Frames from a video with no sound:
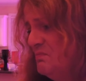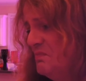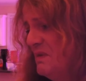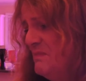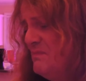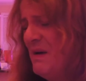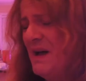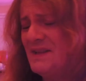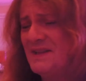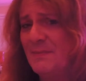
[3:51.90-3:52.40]

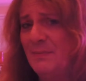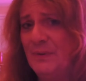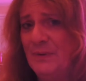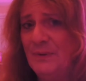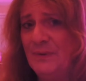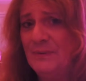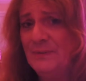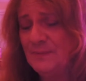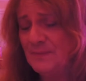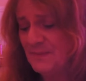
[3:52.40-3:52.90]
impossible.
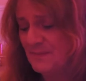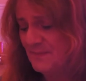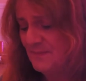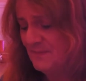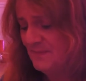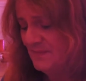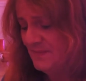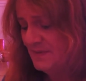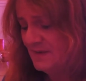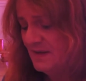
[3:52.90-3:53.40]

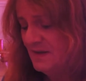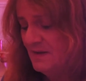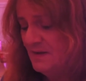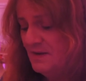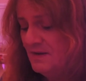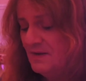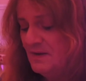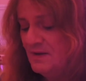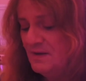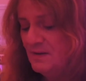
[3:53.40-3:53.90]

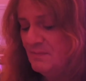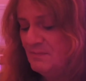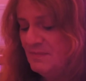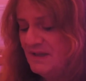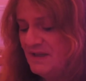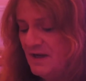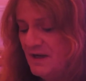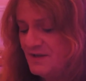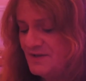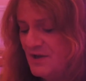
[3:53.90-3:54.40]

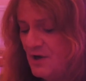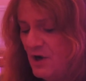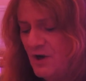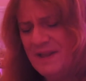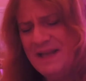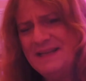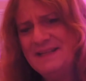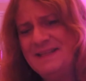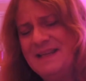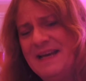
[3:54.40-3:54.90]
Because all
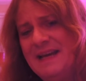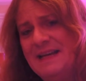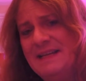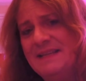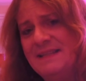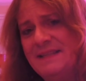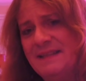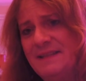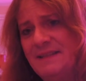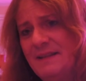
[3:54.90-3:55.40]
that
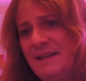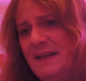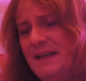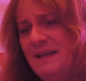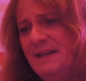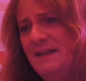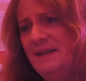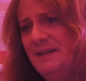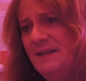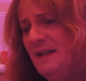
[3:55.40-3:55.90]
dust
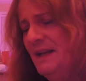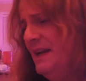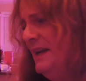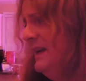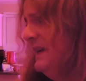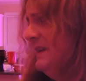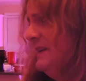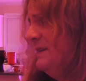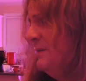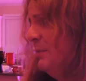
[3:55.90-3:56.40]
and
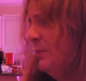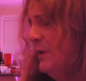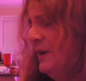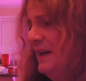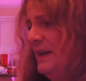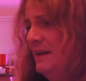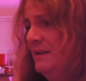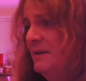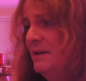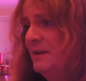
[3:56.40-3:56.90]
any
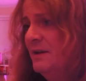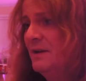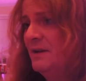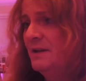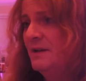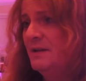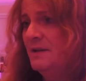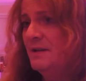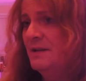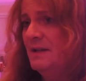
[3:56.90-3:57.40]
debris
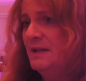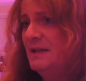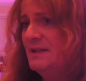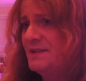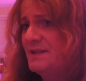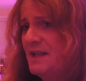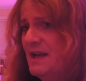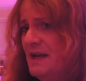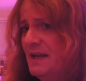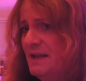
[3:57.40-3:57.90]

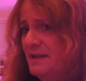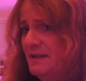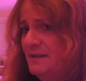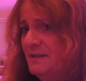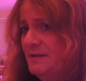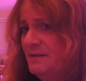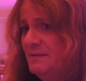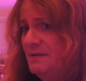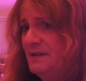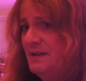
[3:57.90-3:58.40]
is like
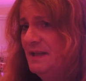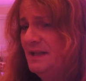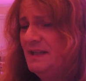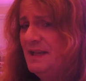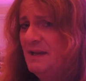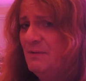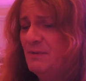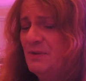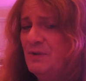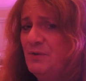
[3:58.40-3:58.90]
getting
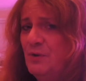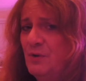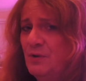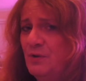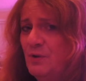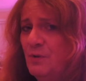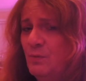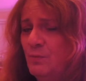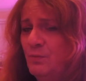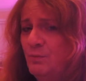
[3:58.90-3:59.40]
hit with a
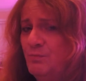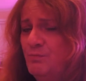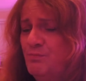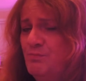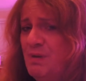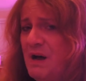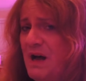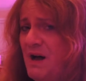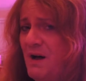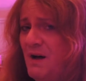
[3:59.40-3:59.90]
nuclear
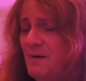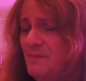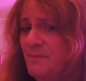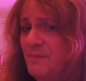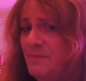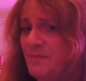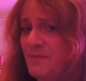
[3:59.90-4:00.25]
bomb